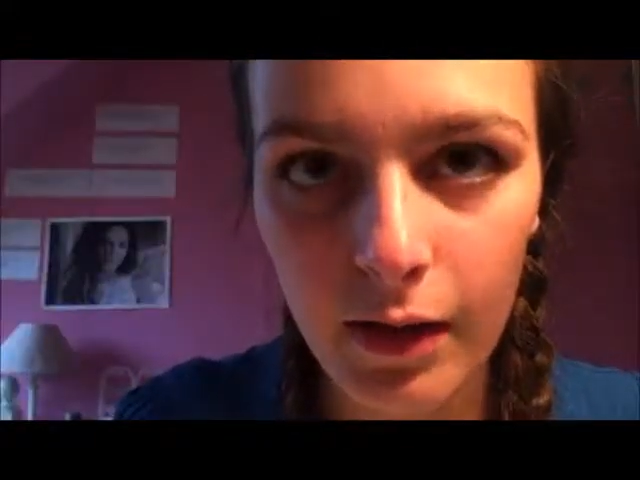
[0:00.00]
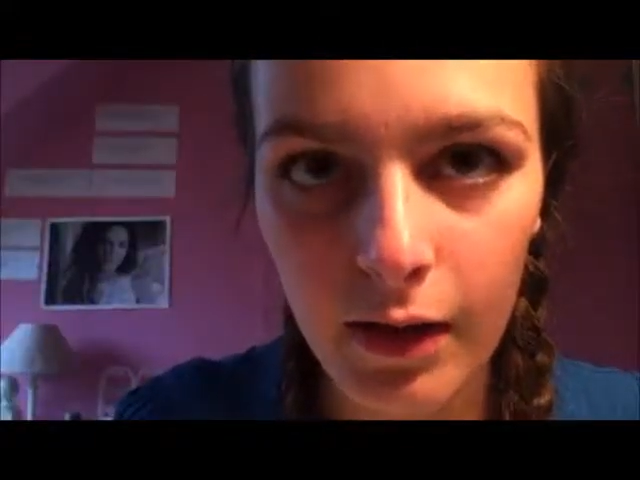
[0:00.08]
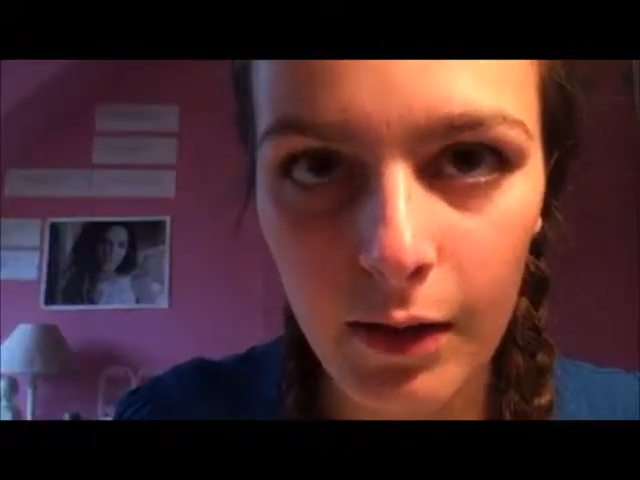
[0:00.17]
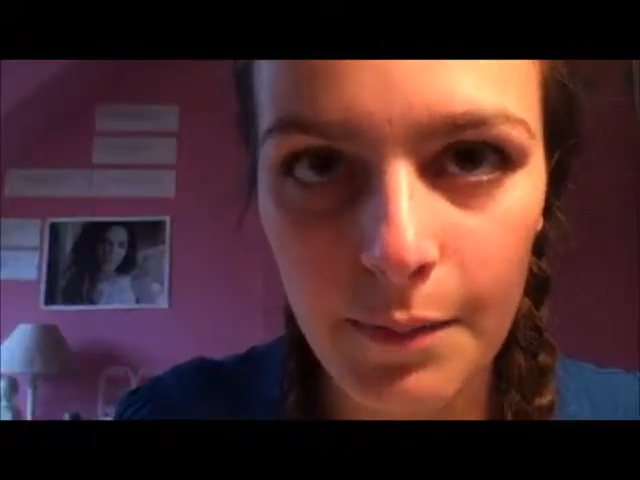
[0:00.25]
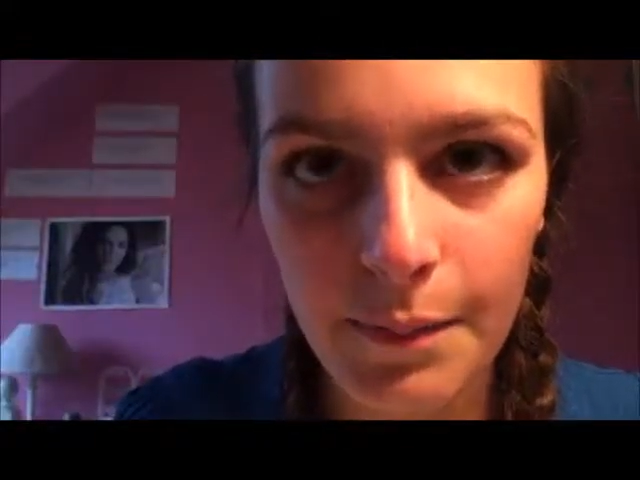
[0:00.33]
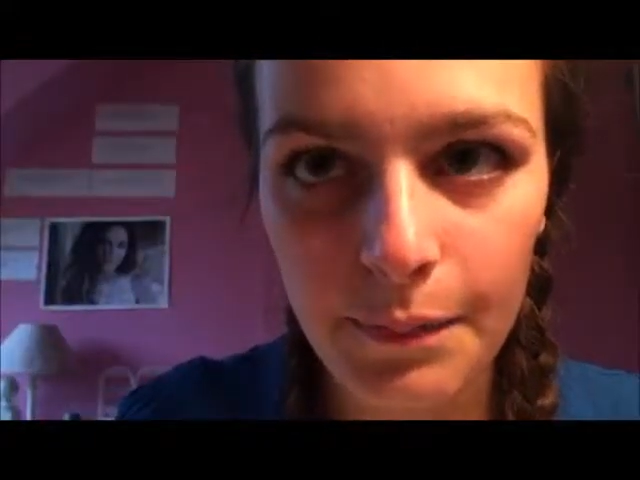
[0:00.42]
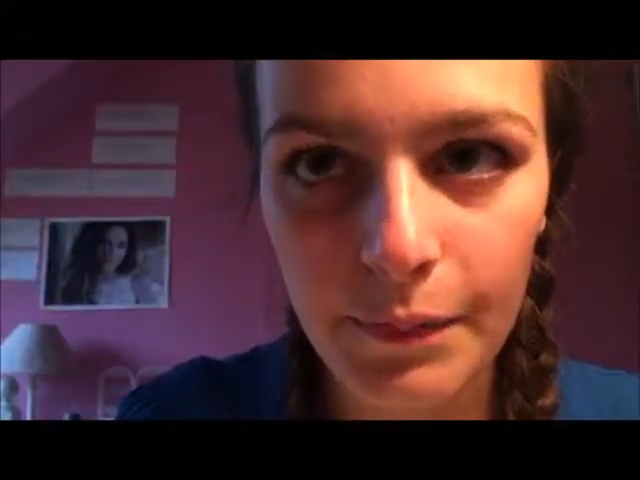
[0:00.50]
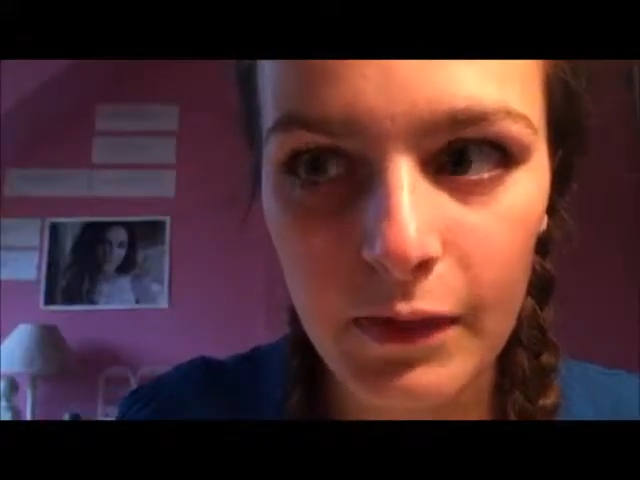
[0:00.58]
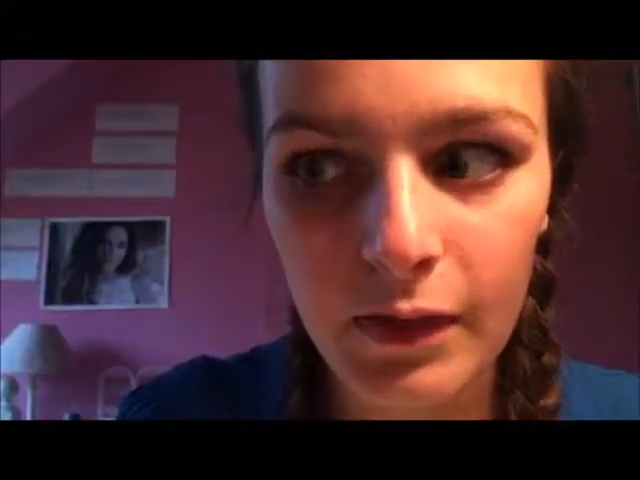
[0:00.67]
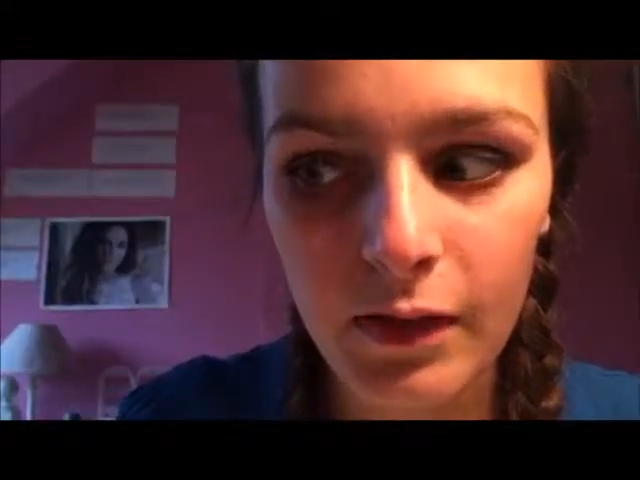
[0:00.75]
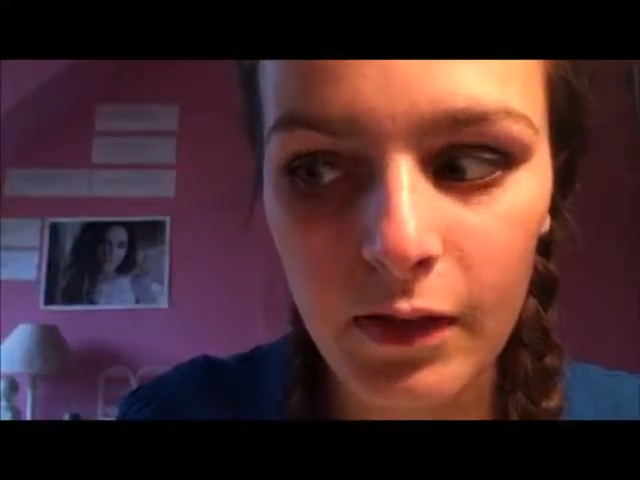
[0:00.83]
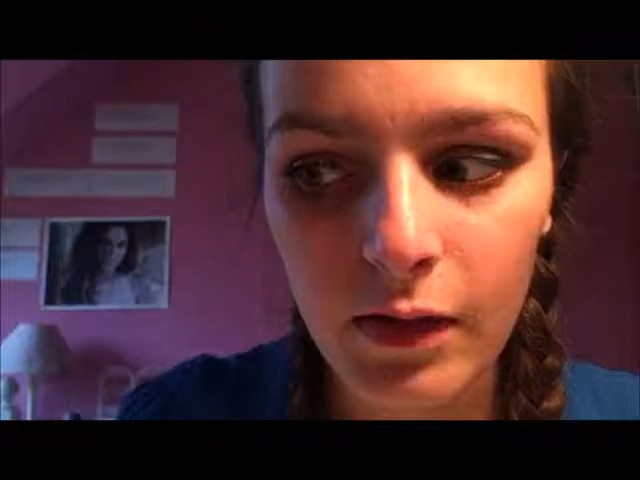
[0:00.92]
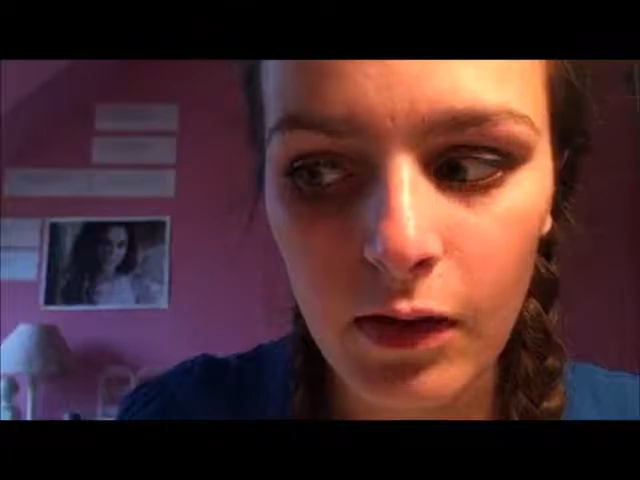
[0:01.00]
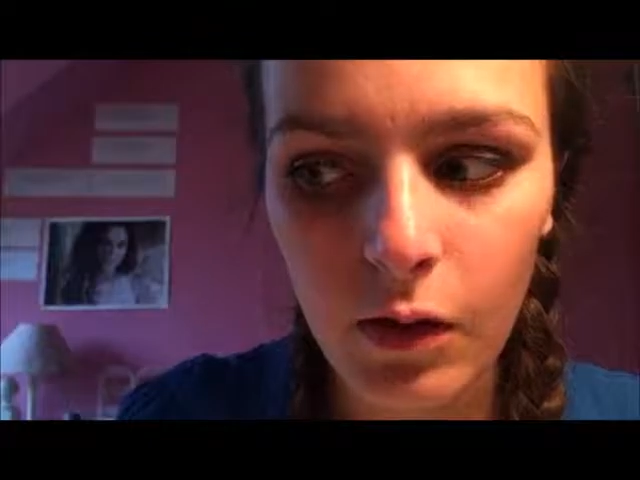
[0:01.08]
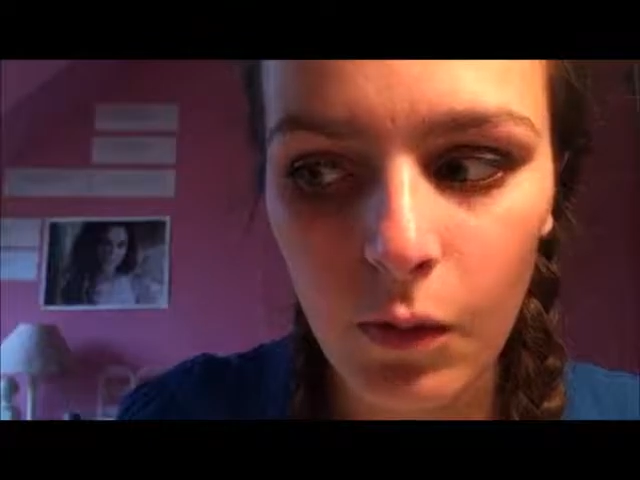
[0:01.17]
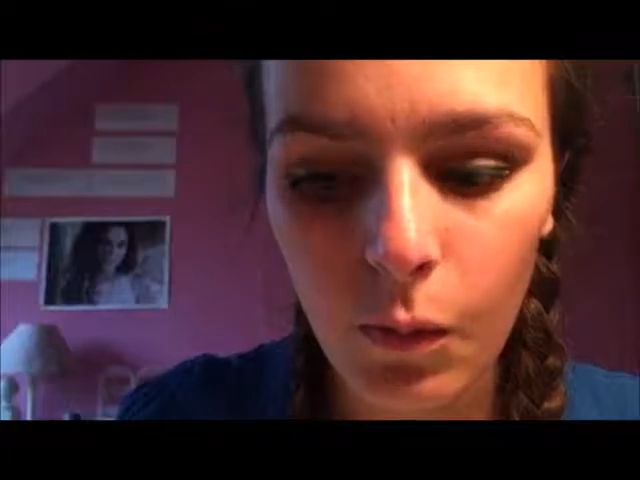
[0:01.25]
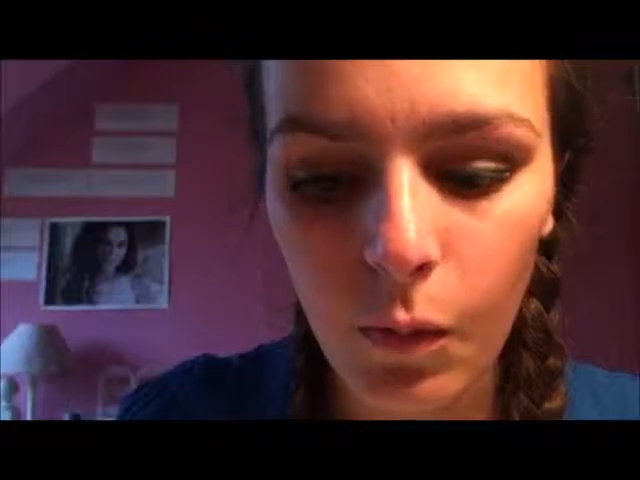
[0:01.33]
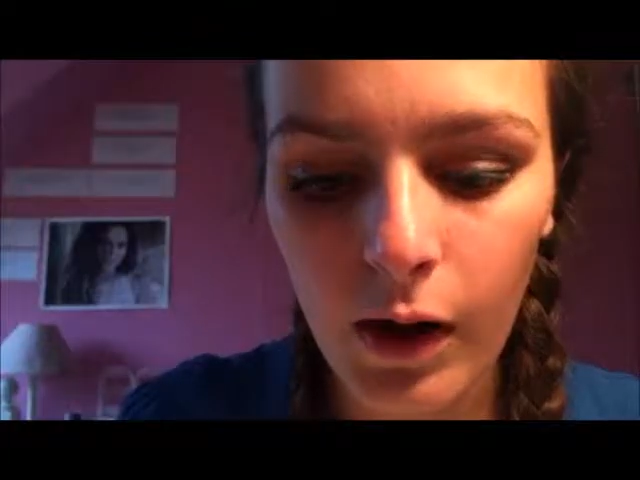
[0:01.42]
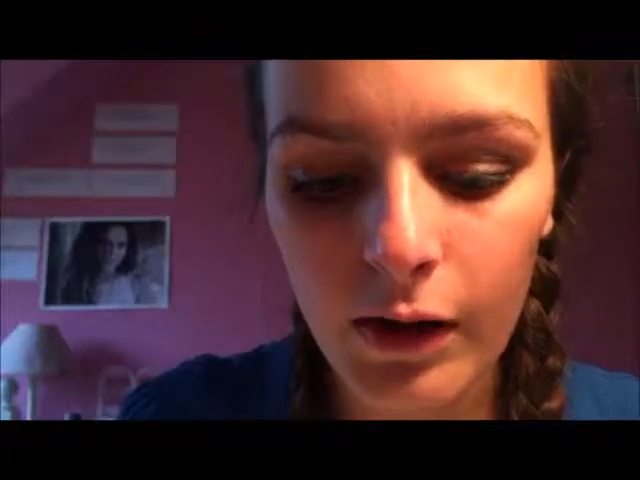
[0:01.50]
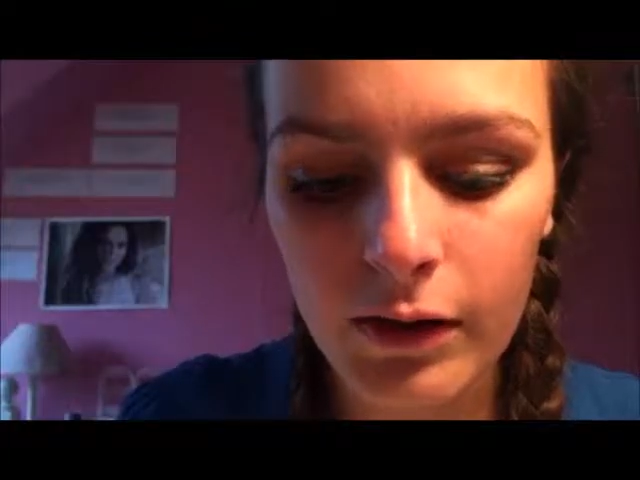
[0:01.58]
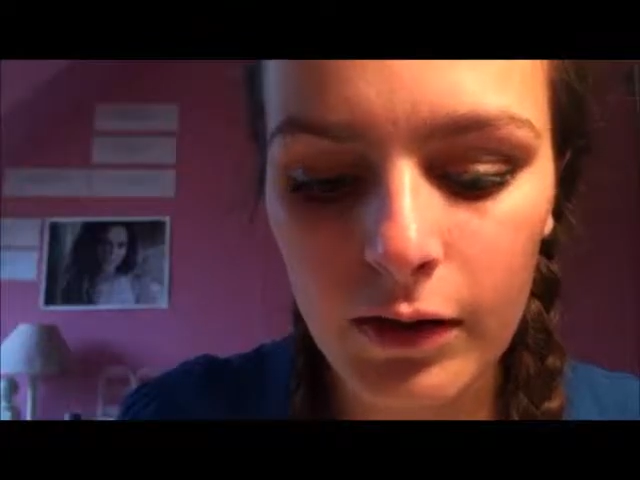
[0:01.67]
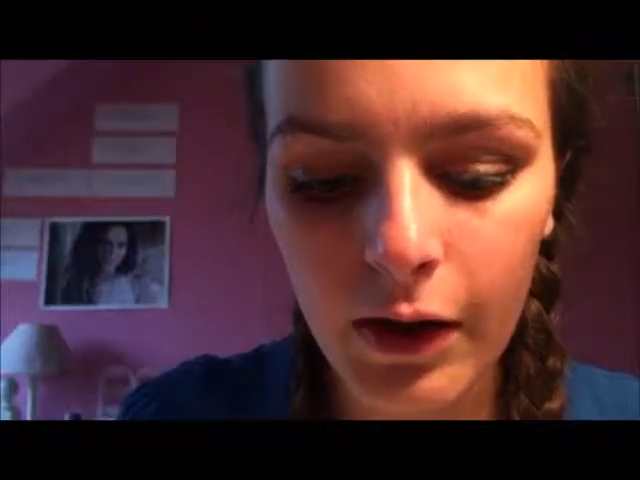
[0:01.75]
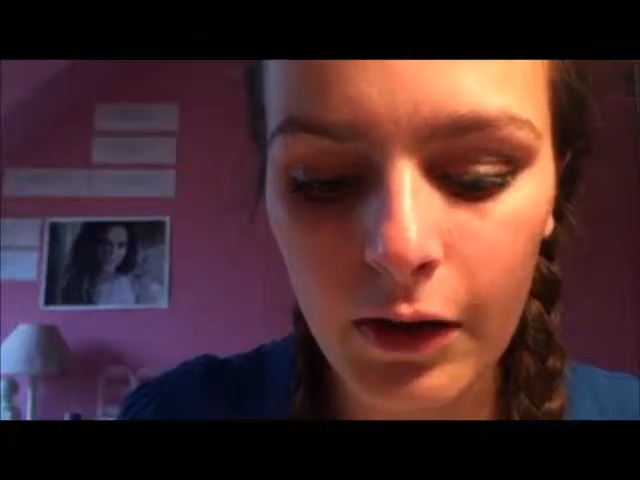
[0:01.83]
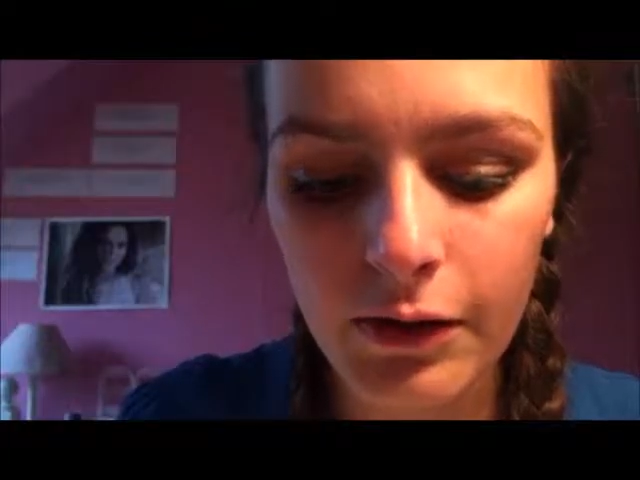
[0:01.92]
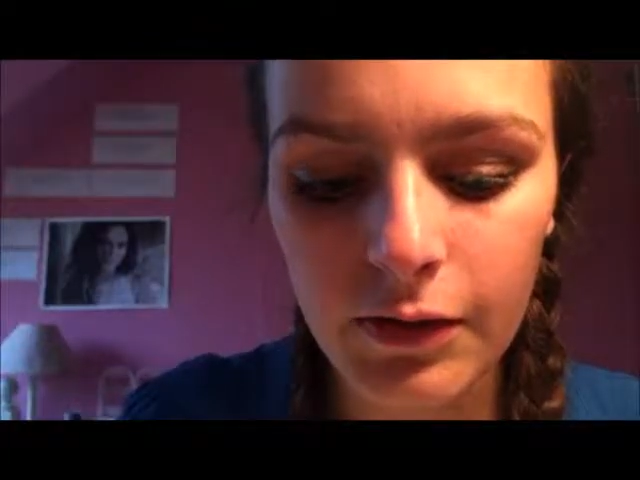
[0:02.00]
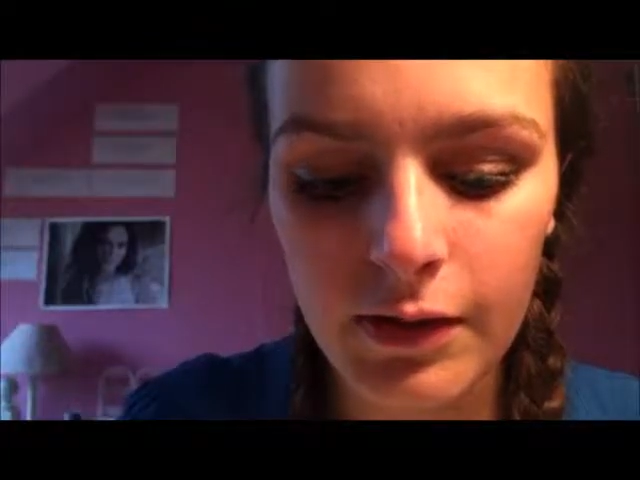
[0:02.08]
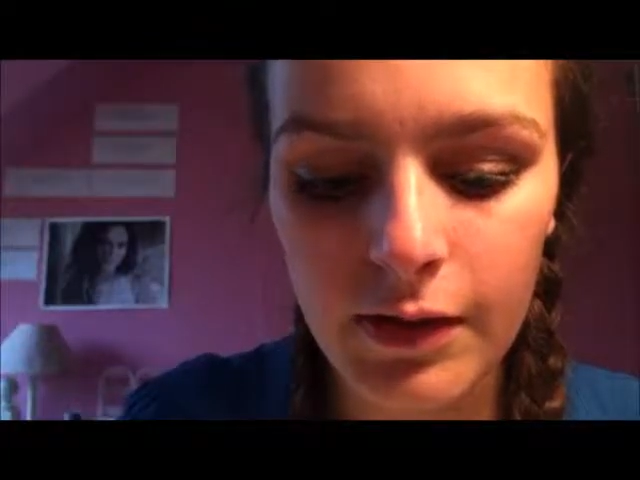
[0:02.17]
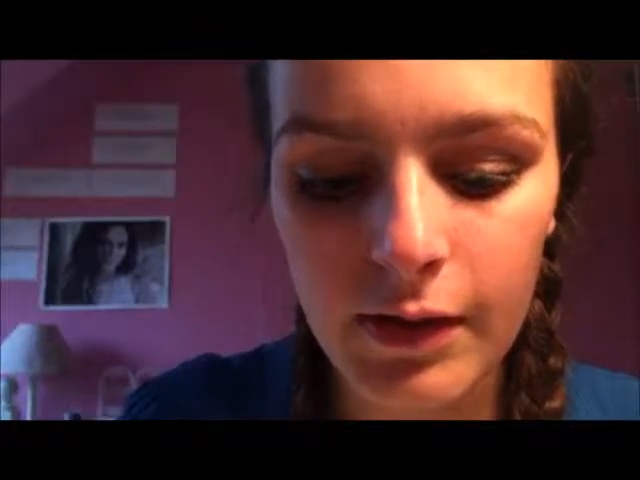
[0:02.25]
um, one coat.